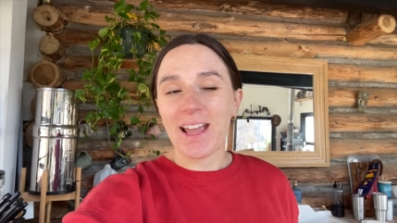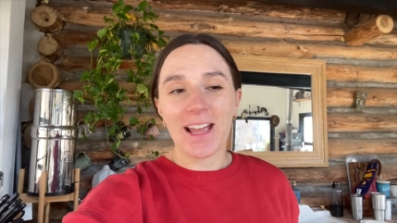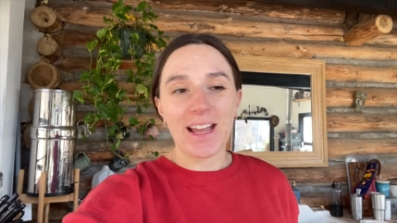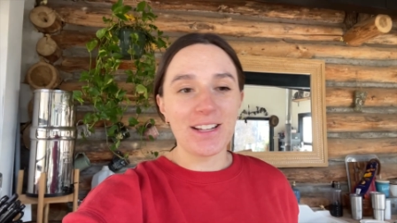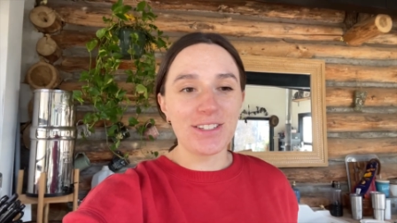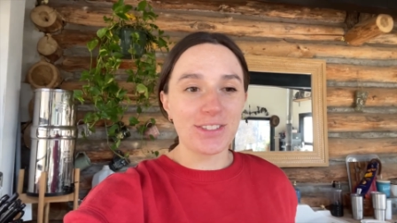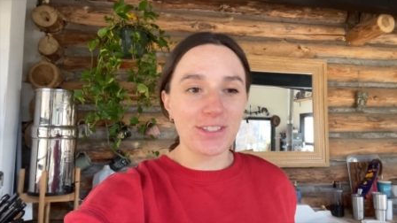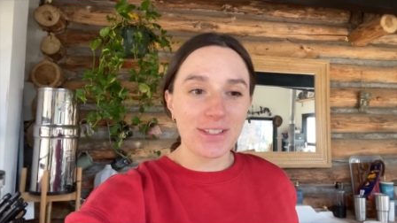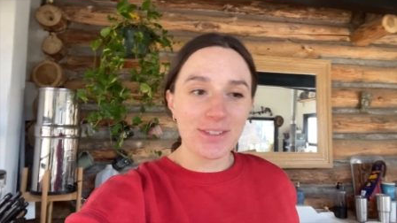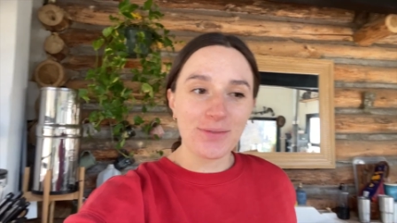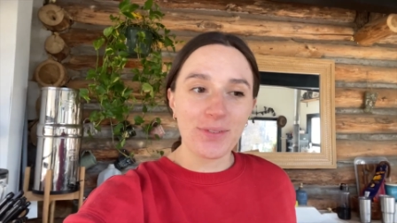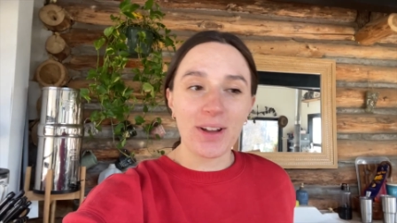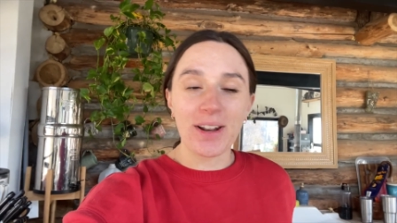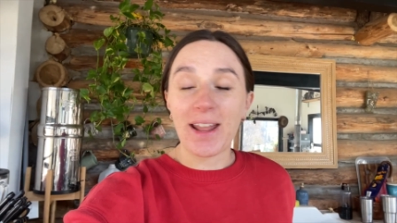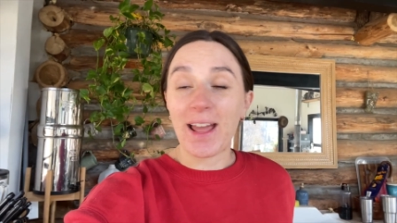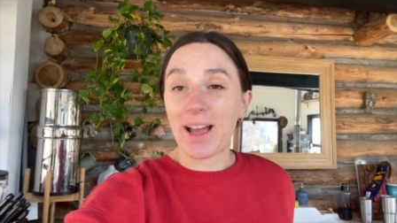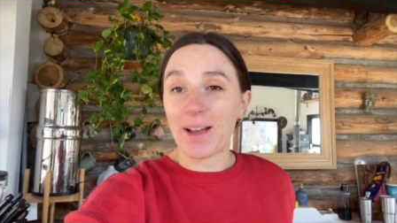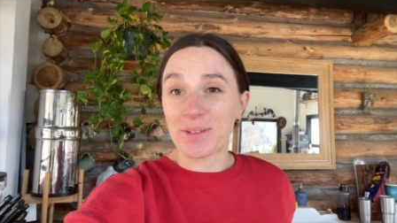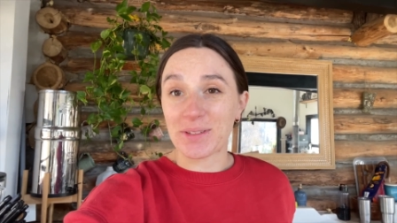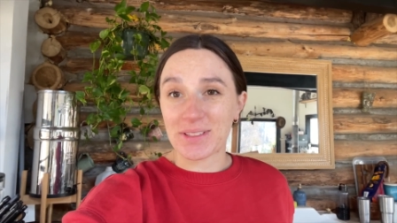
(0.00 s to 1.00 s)
and just fun
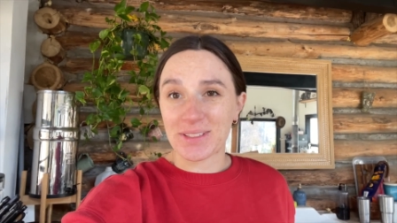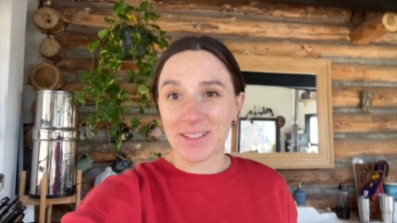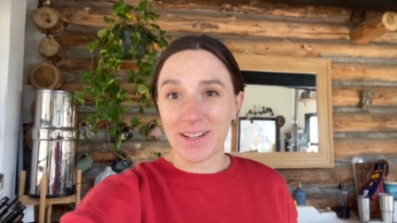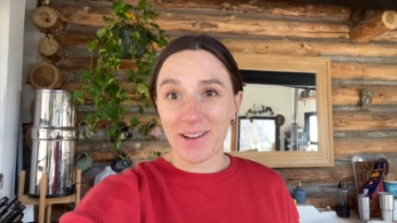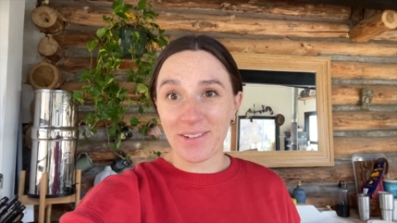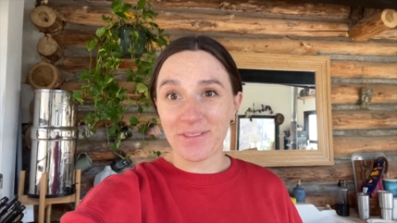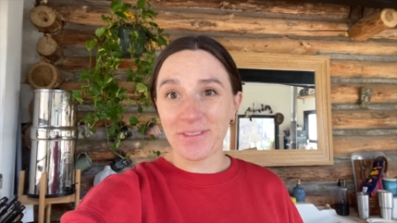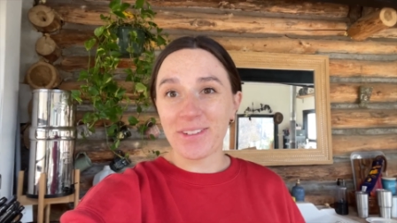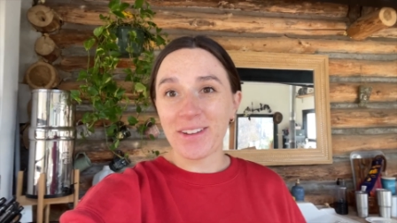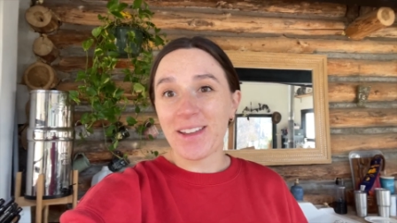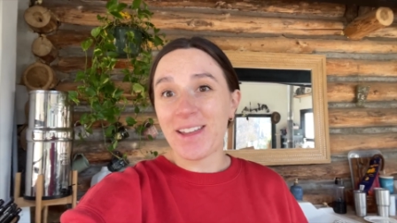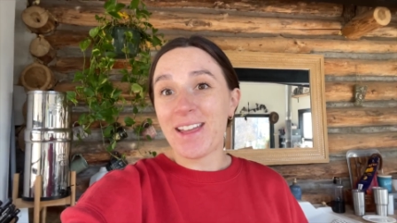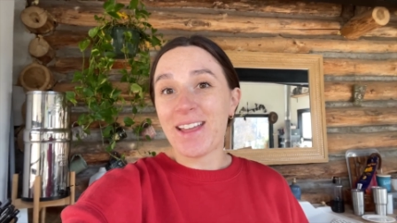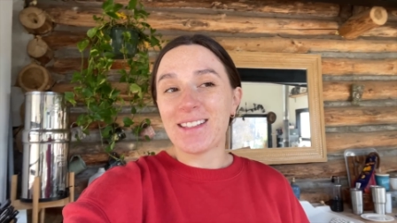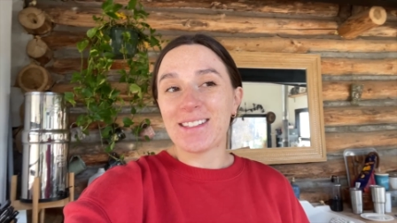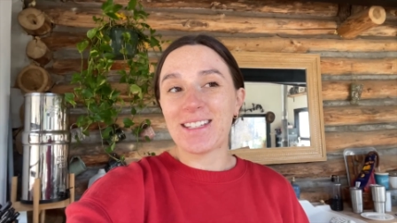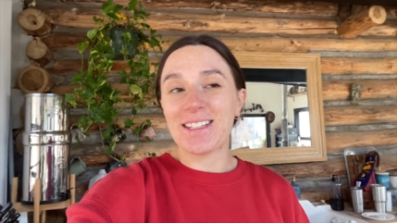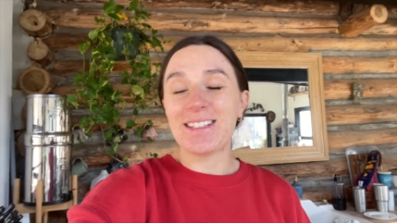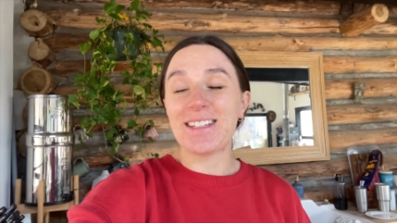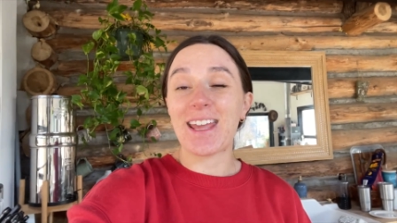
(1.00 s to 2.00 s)
house stuff.
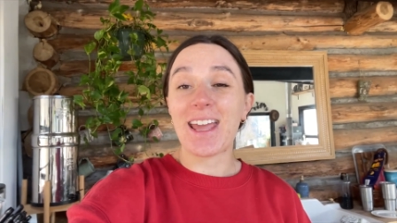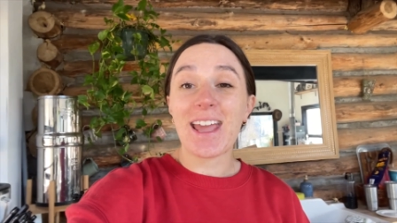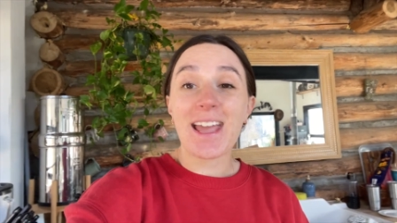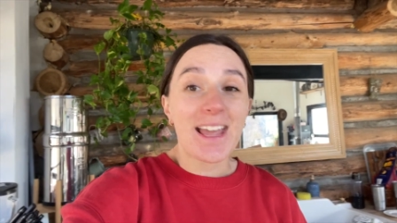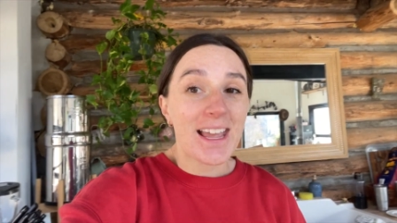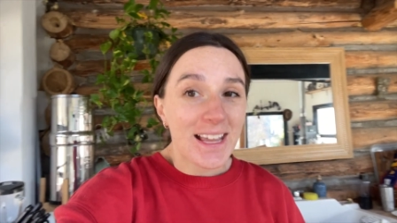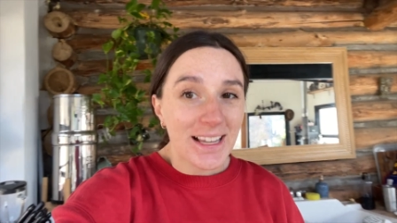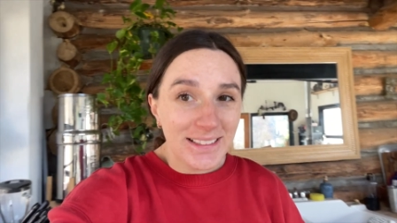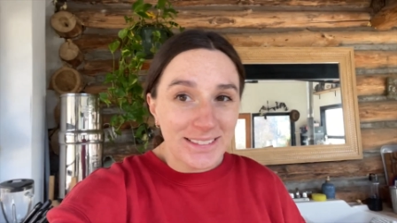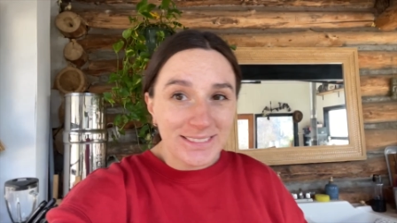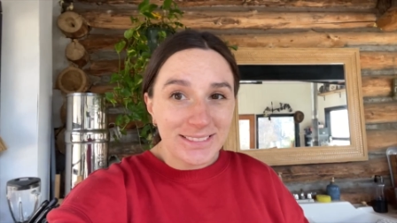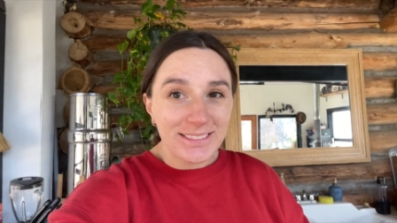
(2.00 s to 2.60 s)
Today,